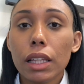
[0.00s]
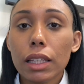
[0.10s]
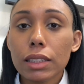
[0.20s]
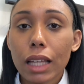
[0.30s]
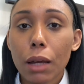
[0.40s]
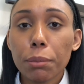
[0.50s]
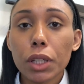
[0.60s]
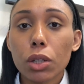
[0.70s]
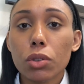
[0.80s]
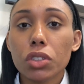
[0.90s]
This can be
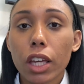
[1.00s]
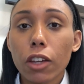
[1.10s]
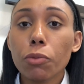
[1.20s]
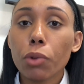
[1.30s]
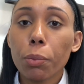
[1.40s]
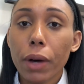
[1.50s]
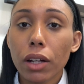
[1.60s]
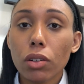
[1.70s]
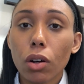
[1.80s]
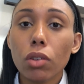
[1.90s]
used if
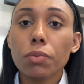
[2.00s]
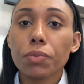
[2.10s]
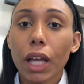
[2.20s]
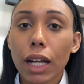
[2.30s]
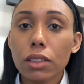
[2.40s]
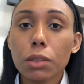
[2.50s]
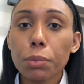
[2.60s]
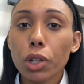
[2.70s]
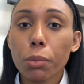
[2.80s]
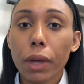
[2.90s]
propranolol and
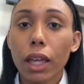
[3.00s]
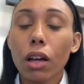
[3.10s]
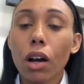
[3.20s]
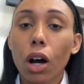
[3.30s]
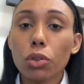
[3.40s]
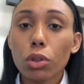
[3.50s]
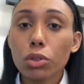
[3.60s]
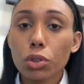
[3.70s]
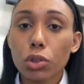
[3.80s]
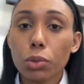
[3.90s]
topiramate are not
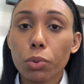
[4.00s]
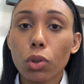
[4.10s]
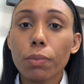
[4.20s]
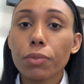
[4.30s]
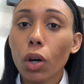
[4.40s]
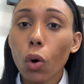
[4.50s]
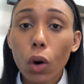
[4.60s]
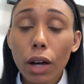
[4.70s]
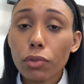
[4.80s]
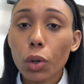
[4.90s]
suitable or
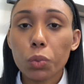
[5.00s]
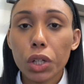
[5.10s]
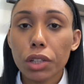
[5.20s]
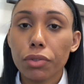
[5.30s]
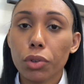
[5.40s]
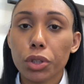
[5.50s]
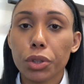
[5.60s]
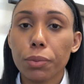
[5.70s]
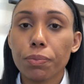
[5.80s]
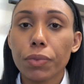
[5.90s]
have not worked for you.